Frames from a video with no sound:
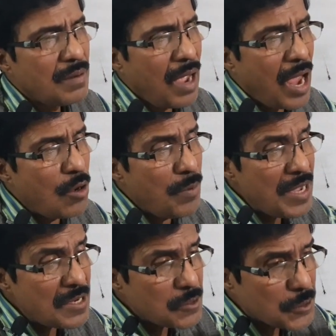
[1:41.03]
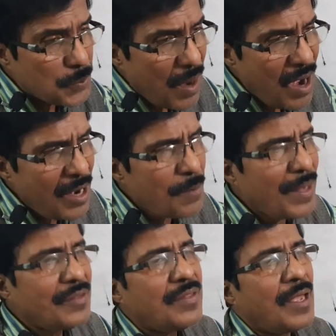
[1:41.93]
I will be inspired
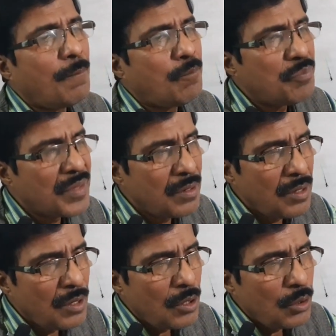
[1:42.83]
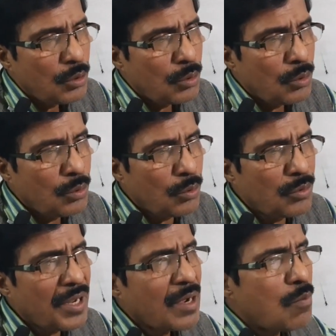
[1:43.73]
by them to
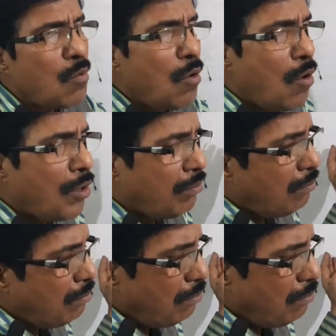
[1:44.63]
take more